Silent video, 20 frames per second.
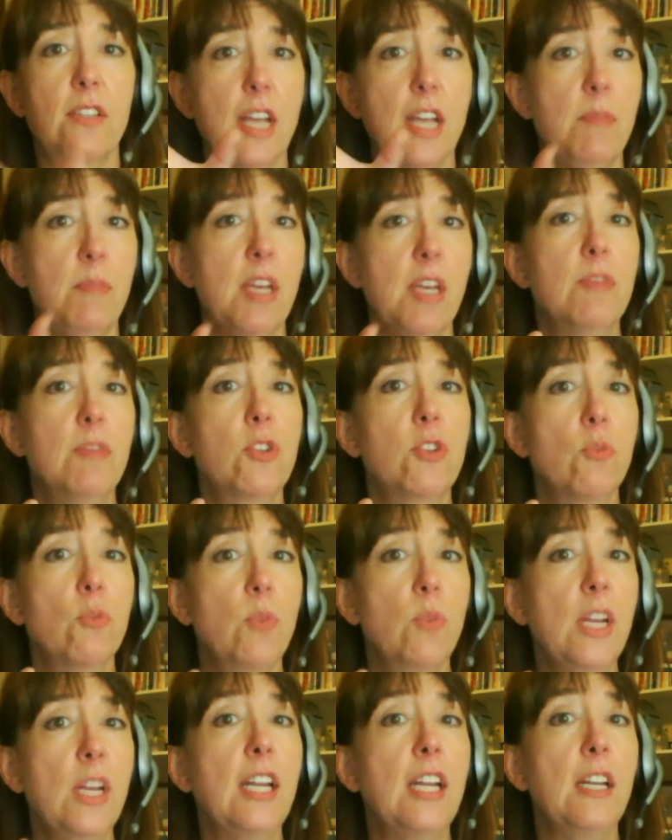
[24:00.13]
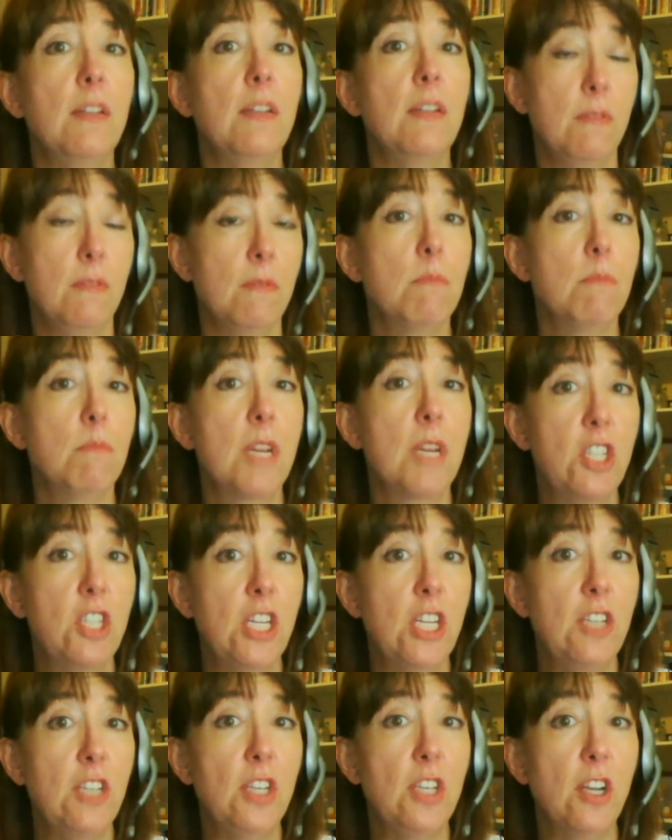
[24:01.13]
and be able to read it much
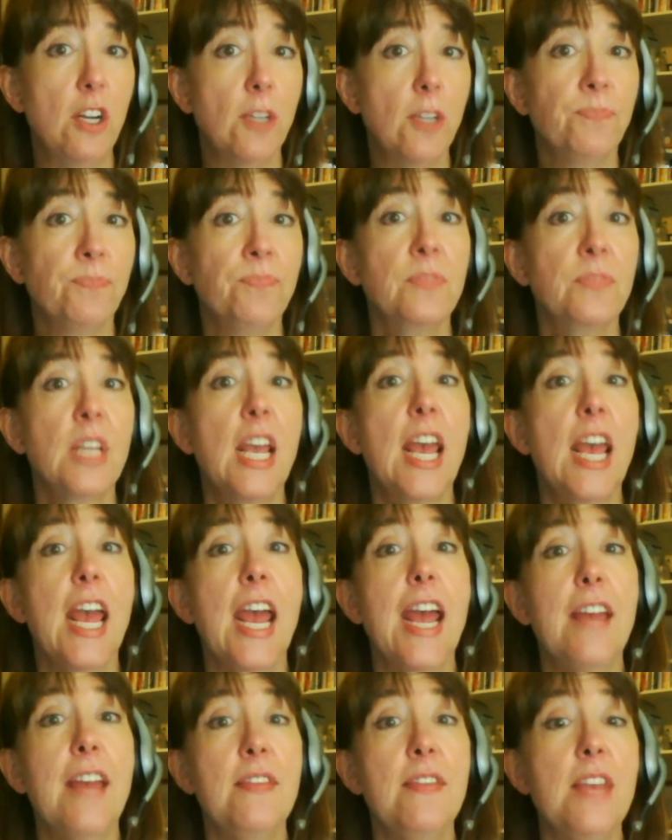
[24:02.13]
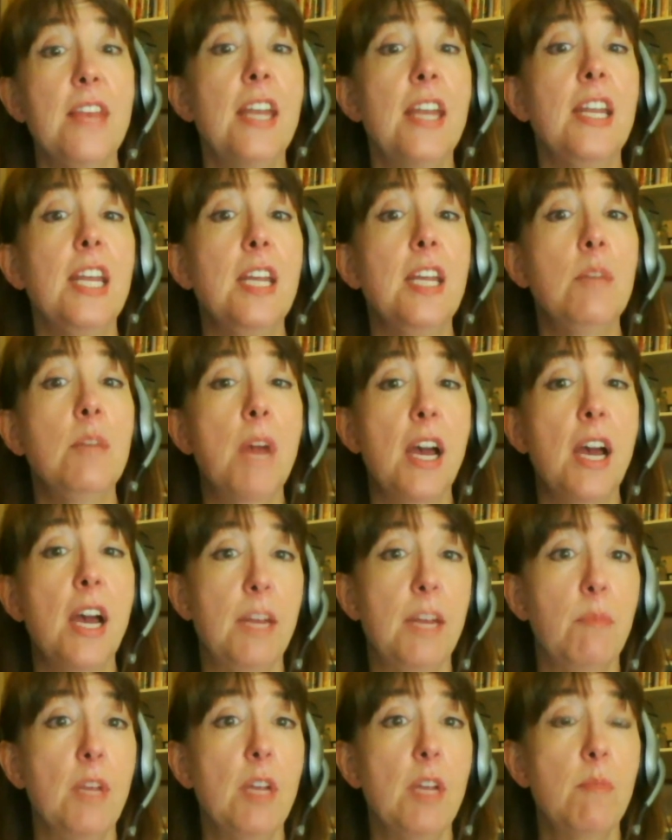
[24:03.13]
easier. And then in my
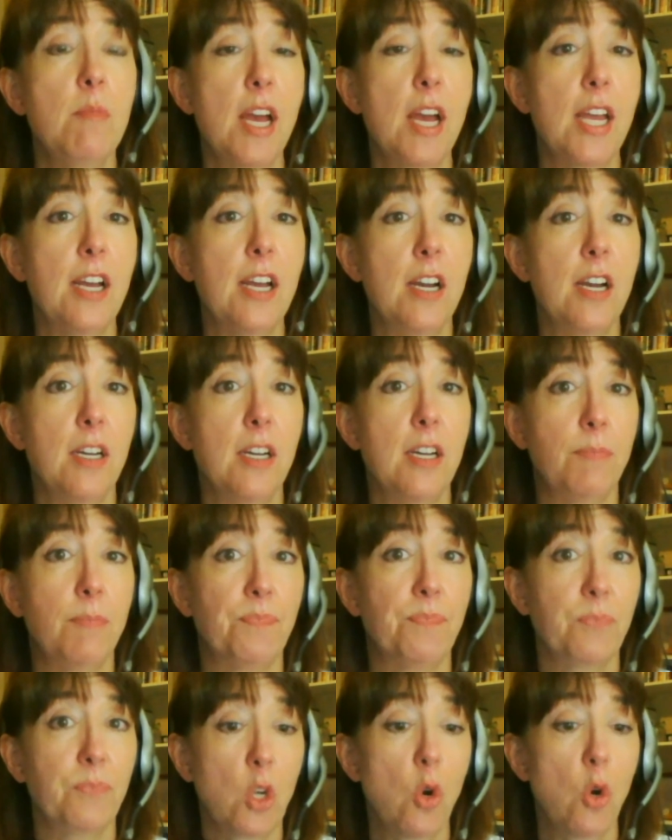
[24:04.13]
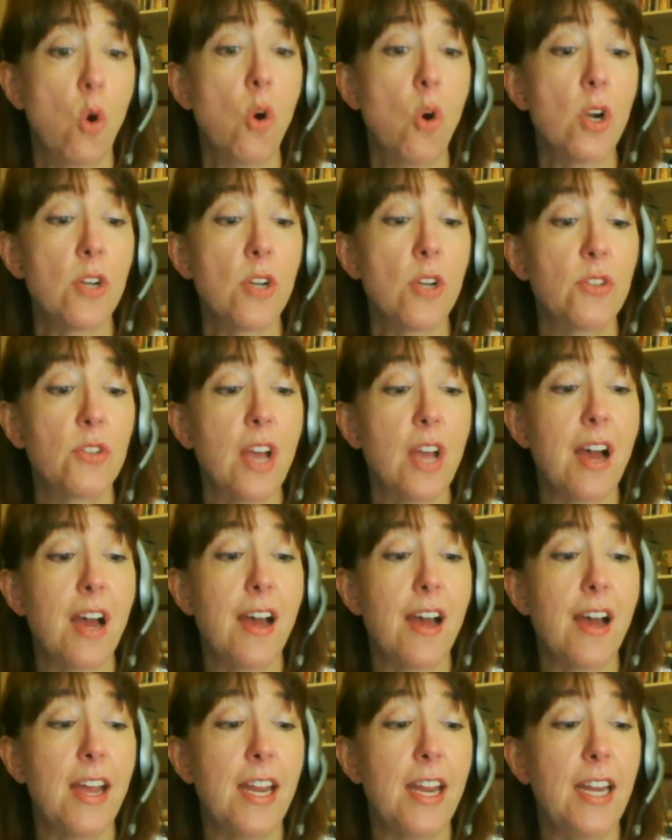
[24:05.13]
course,
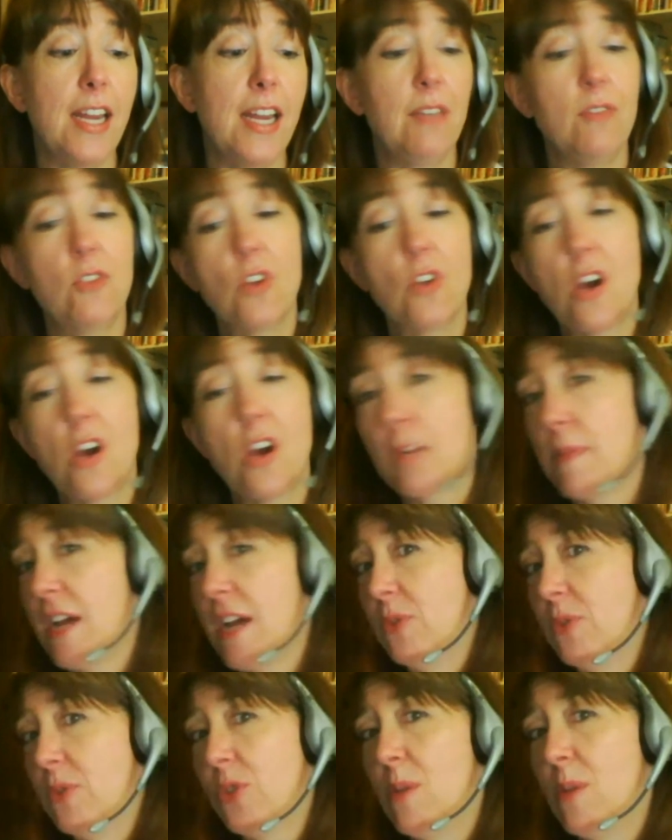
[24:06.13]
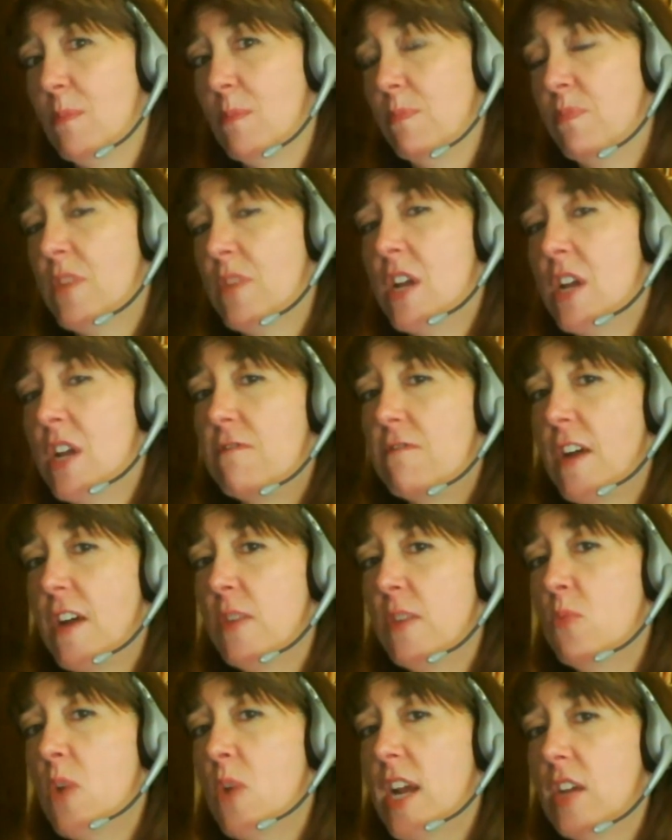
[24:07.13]
I talk about some
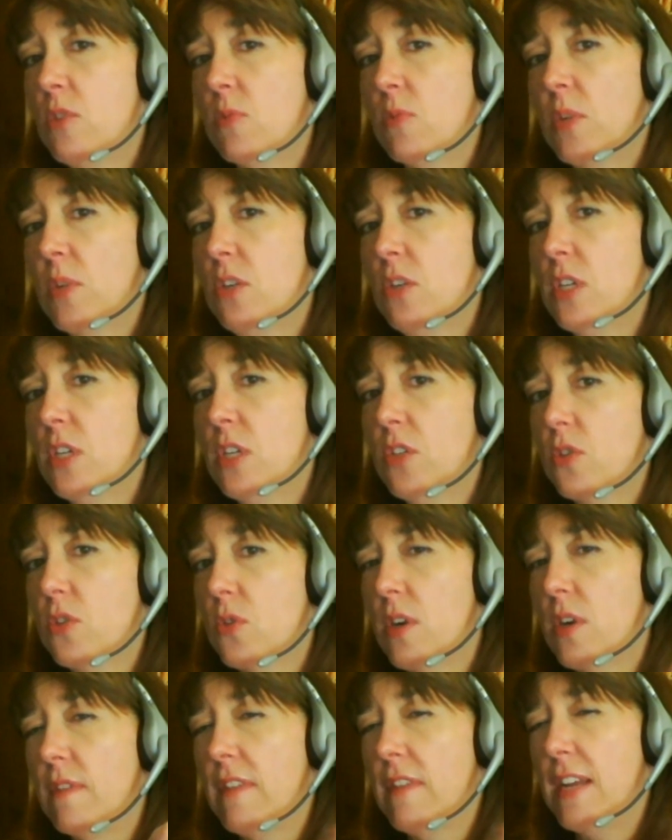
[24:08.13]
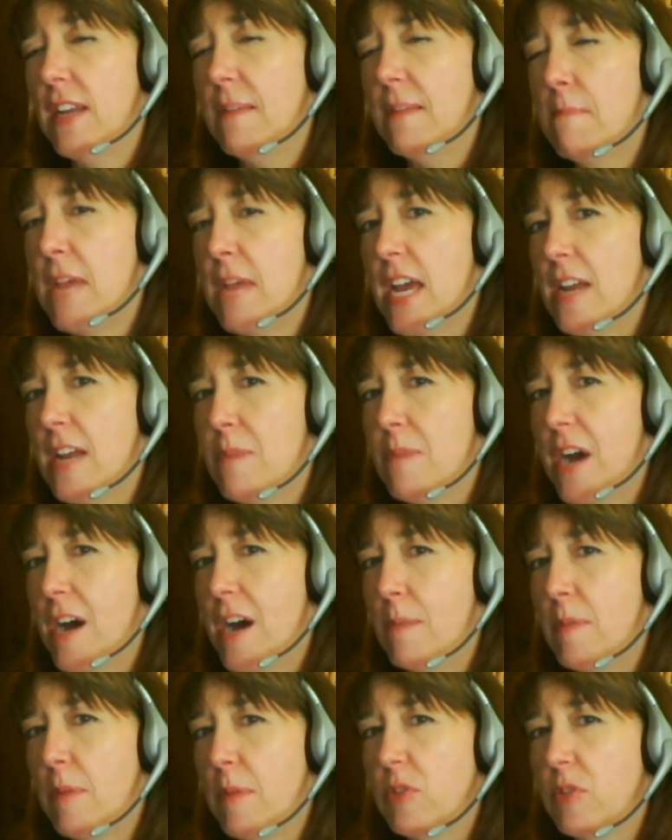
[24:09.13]
fun ways where you can sort of embed
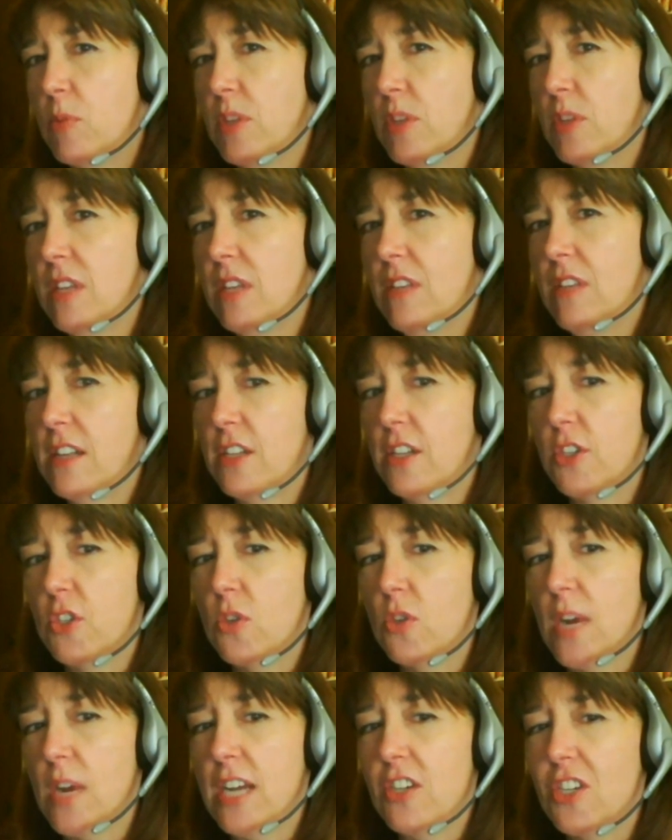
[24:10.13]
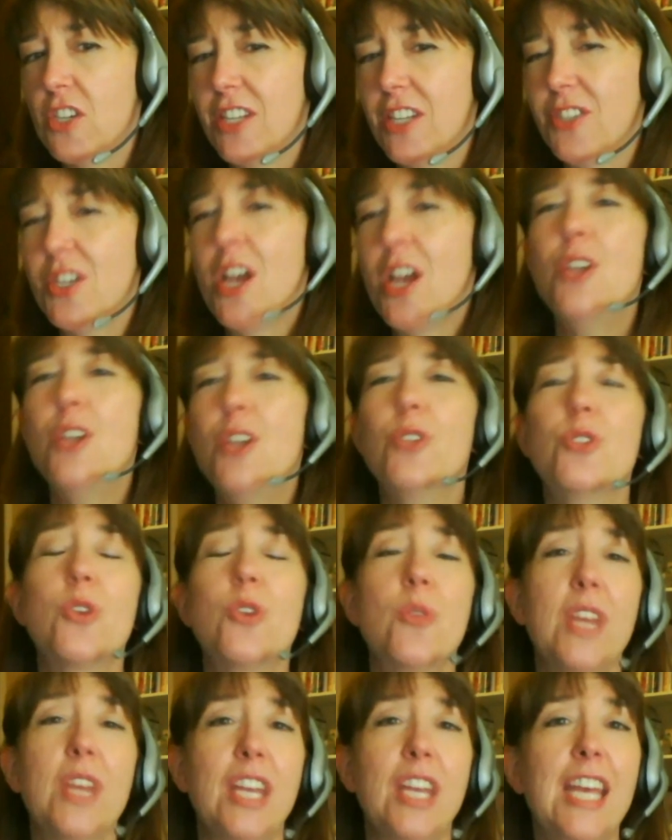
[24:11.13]
pop-ups within the illustrations so
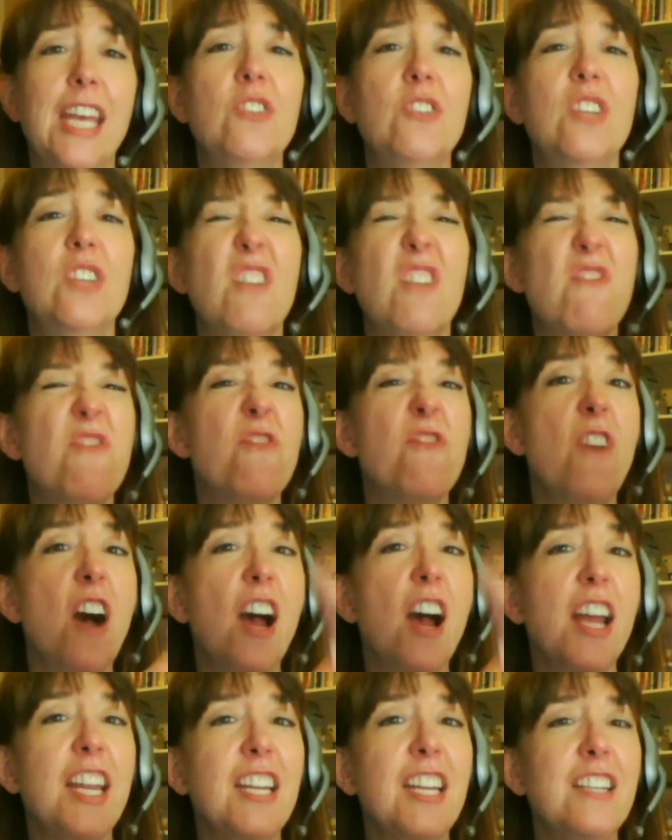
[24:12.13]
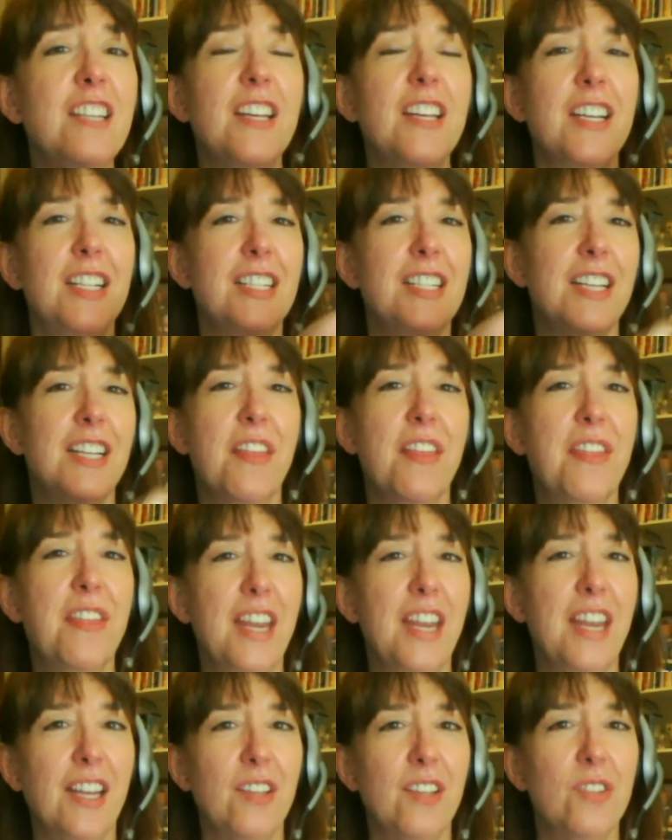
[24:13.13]
that kids can find
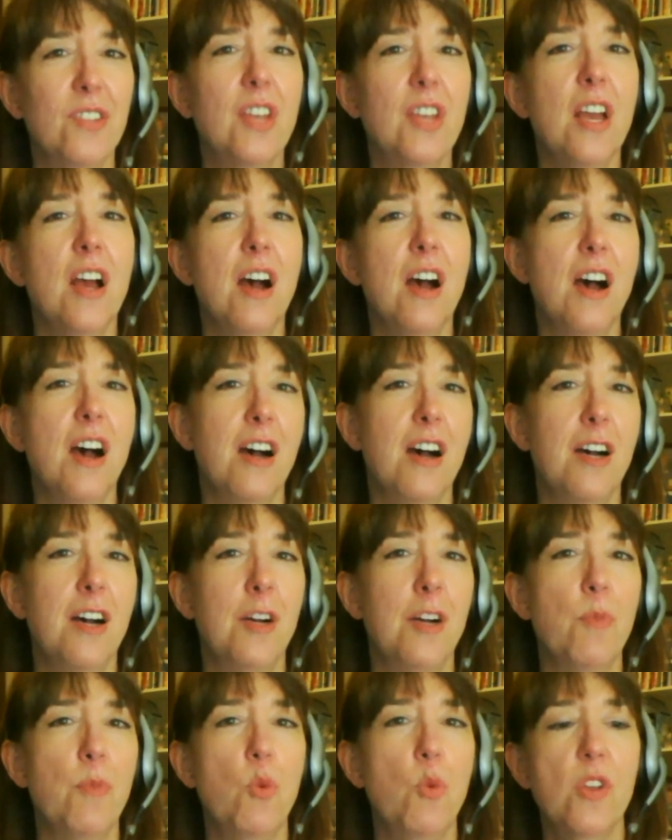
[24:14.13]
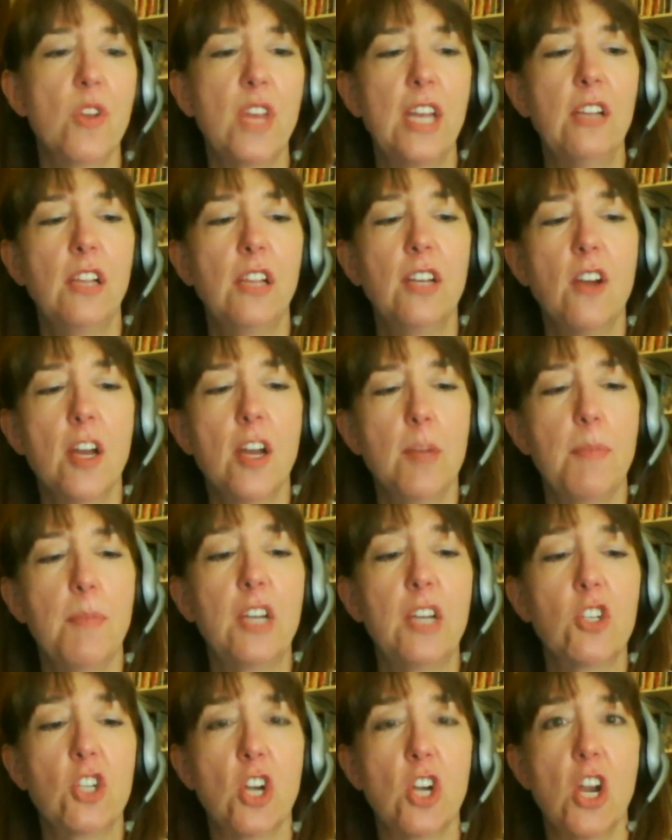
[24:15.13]
things where they click on a
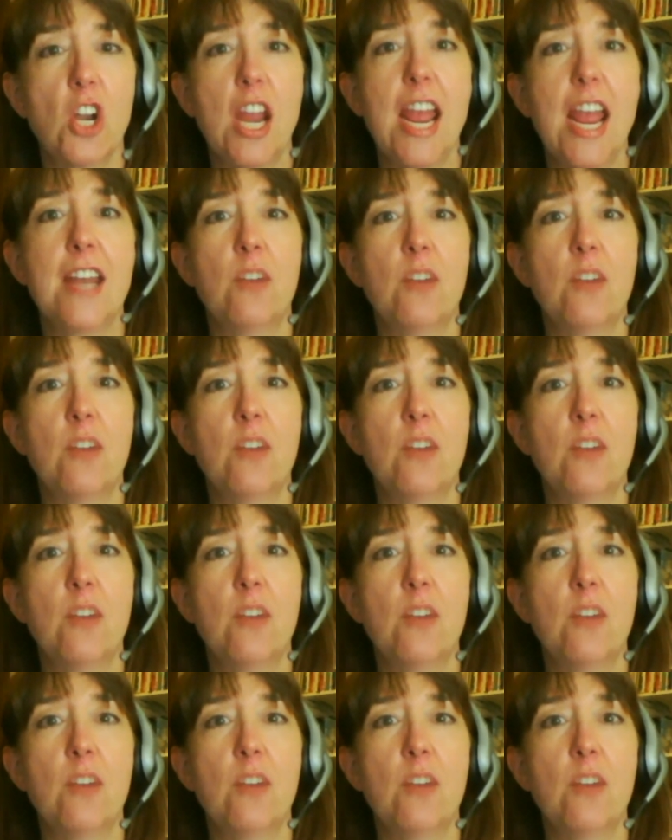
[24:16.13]
picture and a